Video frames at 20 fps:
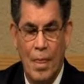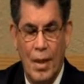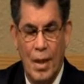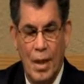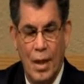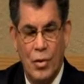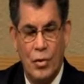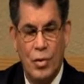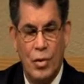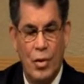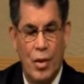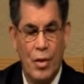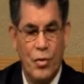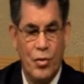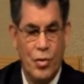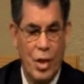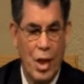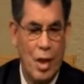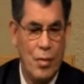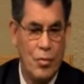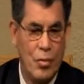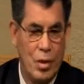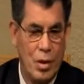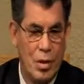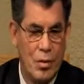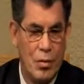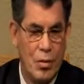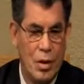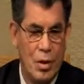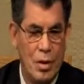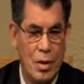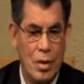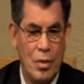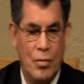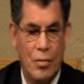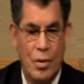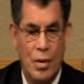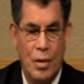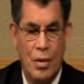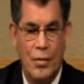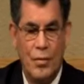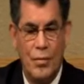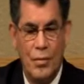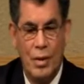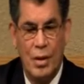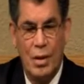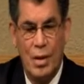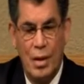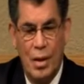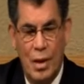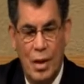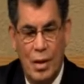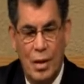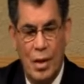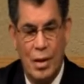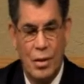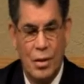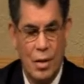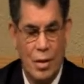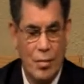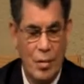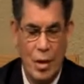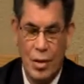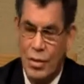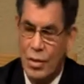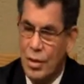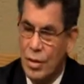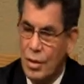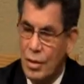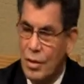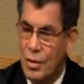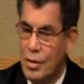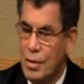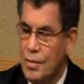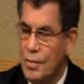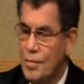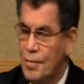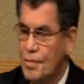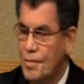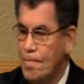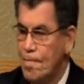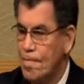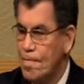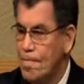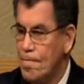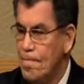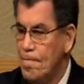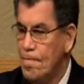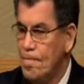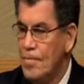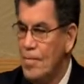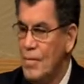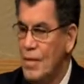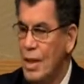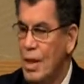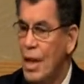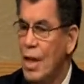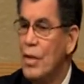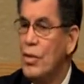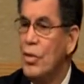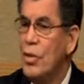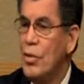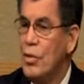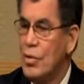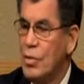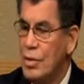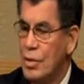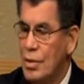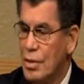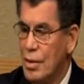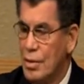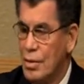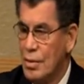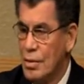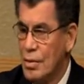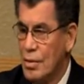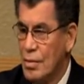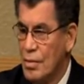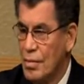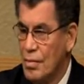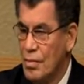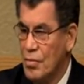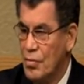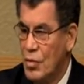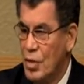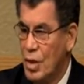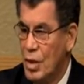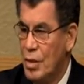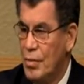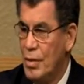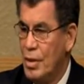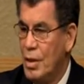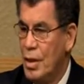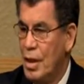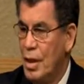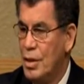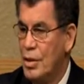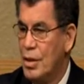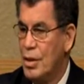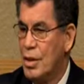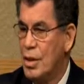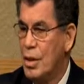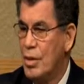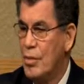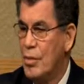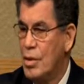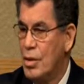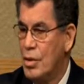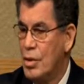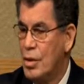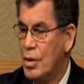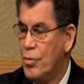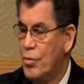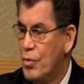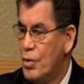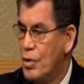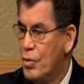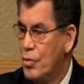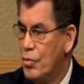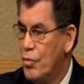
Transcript: And so I sat with her one evening, and I said, my sister, I notice that every night you come with a different